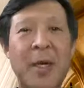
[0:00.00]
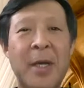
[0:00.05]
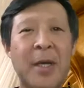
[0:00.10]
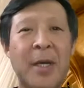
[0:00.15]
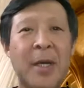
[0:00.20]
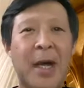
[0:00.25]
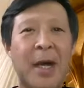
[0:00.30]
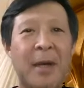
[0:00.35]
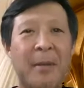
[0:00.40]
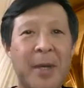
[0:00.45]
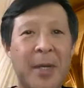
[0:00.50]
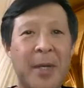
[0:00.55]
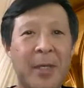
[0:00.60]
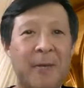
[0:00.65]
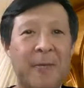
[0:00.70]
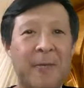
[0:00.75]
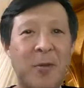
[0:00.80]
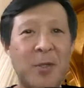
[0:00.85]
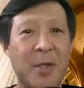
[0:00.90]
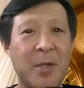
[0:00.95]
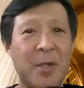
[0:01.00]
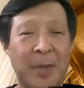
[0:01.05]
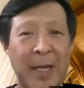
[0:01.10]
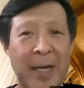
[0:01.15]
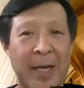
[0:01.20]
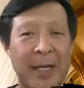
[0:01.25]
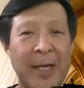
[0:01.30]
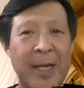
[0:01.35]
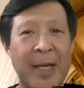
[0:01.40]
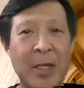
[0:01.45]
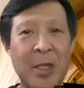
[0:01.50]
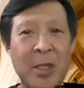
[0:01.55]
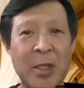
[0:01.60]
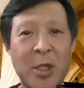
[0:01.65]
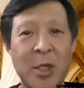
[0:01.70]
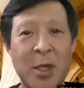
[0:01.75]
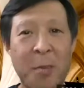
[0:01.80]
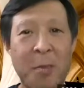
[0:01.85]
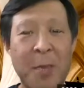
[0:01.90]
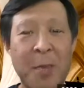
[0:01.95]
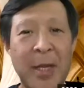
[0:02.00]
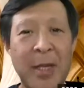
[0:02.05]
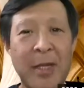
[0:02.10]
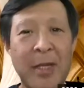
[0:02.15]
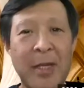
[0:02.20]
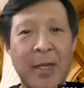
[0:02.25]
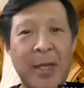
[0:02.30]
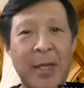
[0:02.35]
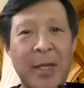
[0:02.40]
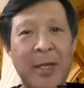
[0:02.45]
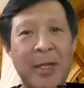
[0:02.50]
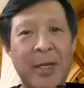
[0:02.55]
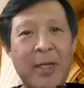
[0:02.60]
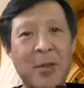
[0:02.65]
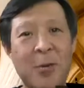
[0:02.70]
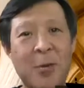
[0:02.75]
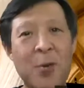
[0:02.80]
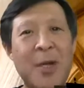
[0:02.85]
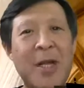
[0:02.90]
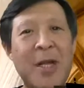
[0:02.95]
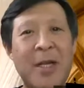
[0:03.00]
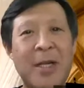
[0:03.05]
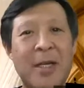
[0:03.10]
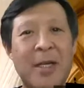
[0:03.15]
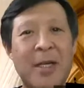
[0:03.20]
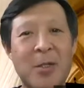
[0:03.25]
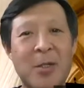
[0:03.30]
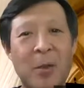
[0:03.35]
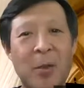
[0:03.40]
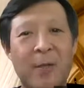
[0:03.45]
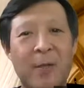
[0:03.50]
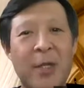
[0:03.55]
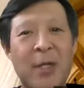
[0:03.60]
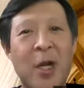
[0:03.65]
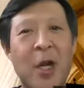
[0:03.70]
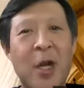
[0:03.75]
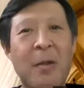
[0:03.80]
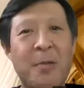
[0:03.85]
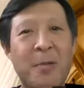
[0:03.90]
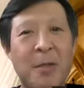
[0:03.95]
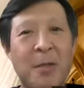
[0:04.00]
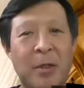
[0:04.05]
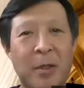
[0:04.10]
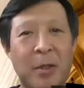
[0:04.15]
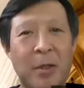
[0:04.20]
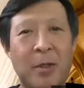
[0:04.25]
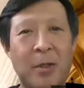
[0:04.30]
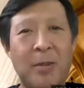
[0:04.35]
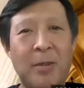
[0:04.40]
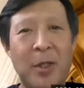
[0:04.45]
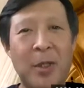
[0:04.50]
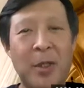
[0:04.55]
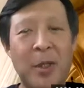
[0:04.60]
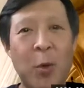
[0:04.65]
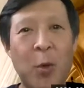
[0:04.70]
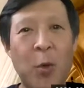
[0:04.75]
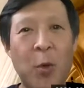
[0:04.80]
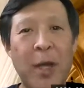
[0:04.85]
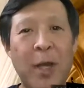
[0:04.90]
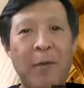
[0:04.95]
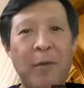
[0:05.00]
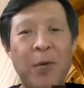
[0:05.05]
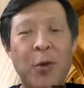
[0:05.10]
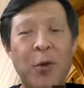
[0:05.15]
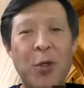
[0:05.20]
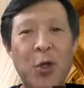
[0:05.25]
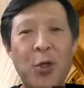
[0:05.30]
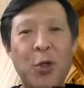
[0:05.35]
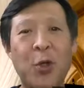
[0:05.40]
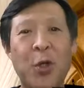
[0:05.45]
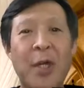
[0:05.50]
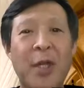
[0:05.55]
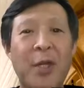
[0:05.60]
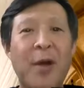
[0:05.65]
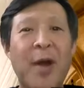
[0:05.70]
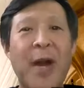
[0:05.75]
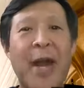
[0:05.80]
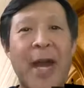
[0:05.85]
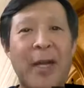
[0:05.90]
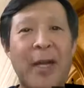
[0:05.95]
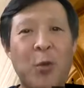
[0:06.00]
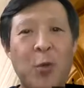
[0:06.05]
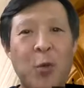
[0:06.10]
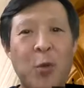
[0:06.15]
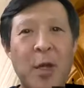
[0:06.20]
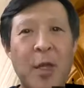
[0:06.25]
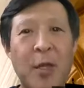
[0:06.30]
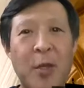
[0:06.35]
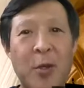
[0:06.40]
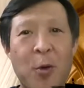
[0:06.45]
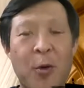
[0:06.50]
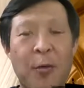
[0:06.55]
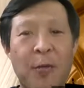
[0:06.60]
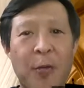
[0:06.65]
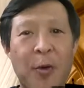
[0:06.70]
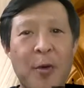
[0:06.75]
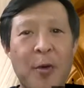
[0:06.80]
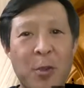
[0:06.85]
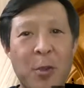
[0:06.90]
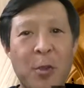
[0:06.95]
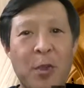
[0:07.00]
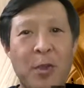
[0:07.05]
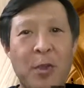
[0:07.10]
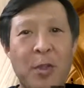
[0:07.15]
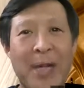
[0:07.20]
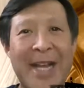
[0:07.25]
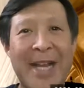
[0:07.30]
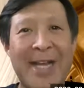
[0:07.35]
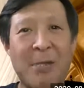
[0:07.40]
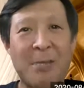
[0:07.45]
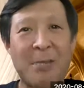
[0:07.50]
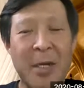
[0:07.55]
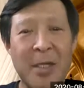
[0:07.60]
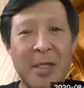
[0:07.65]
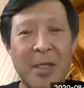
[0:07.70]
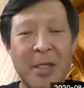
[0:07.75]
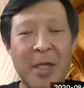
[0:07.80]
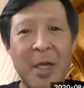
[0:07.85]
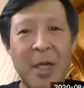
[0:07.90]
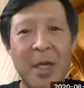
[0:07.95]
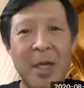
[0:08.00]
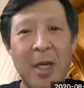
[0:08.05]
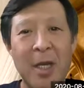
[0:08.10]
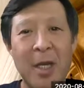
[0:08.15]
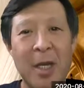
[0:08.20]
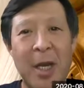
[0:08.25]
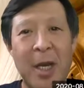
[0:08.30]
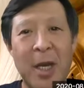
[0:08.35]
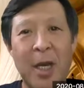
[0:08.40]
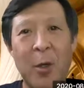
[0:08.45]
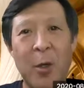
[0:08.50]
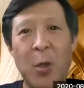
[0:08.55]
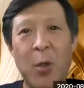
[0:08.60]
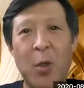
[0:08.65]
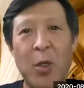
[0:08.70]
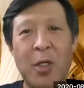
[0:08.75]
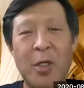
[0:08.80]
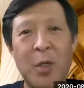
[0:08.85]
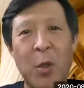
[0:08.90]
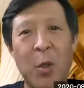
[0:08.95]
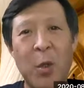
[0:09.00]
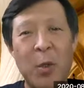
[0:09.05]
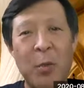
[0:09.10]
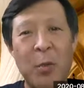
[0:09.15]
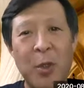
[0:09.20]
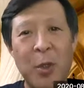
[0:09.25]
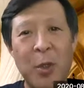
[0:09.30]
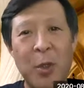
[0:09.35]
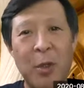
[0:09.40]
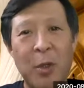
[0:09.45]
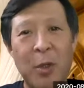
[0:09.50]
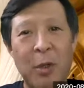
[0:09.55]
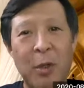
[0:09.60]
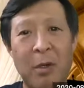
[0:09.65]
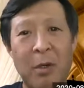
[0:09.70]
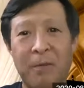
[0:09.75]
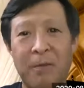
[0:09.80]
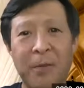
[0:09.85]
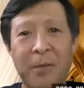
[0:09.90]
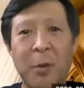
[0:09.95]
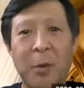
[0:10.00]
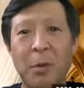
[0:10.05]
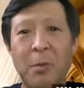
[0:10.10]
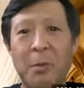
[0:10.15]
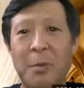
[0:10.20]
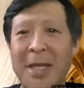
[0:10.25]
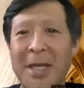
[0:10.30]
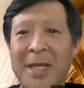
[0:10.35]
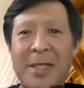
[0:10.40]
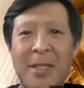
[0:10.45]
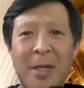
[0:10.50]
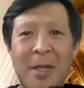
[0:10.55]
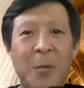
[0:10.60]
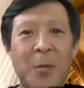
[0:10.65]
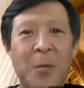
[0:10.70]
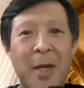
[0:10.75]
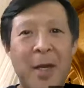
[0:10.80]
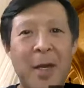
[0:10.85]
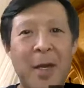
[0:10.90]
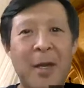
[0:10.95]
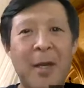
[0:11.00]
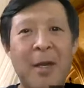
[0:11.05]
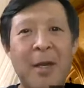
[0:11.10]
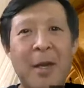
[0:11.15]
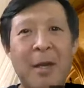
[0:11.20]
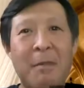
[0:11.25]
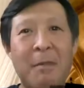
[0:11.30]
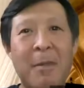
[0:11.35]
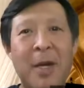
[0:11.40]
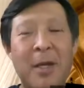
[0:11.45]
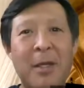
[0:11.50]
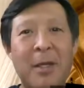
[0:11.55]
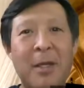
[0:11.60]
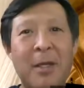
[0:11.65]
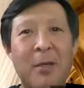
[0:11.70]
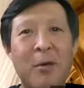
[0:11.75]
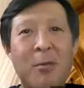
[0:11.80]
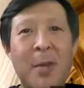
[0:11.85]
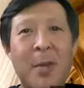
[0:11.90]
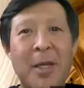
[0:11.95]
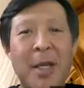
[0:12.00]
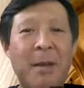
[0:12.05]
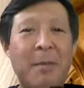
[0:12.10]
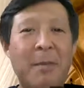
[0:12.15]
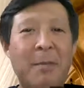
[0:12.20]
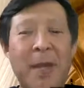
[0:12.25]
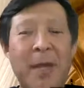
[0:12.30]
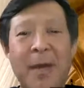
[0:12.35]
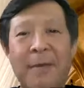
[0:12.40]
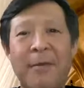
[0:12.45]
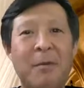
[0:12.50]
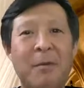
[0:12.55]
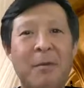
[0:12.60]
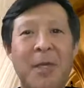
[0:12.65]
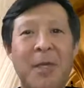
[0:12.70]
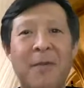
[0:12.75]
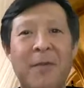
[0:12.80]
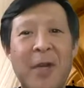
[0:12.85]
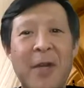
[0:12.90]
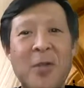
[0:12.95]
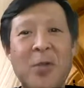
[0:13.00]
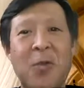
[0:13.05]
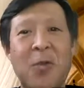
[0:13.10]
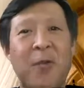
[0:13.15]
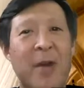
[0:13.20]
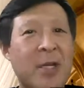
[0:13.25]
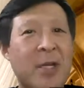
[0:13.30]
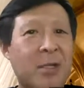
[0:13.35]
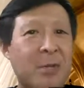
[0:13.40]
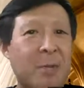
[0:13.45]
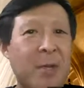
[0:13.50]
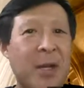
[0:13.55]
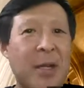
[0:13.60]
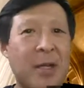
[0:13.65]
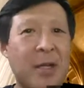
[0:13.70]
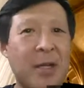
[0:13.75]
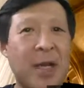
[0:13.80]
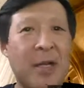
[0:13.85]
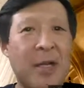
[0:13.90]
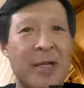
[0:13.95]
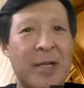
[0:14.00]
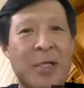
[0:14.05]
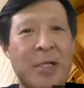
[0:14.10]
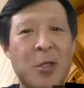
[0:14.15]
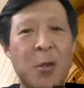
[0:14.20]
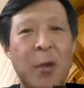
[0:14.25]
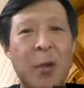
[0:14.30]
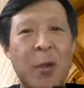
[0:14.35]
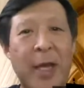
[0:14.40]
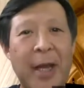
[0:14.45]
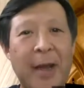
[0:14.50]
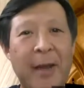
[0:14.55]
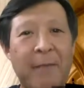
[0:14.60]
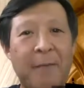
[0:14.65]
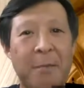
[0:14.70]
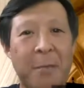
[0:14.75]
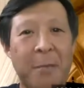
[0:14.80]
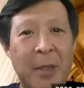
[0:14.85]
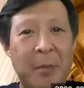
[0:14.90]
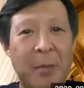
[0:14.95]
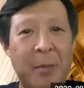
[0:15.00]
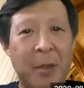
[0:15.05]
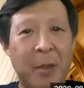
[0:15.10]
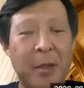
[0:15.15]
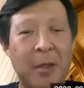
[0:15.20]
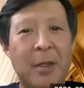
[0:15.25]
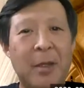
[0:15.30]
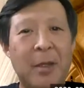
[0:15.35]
I may give you some guidelines, but it's really a sort of an optional way for you to interact with your virtual classmates, whom you hopefully will meet some way, but you may not ever meet face-to-face, but at least you will have people,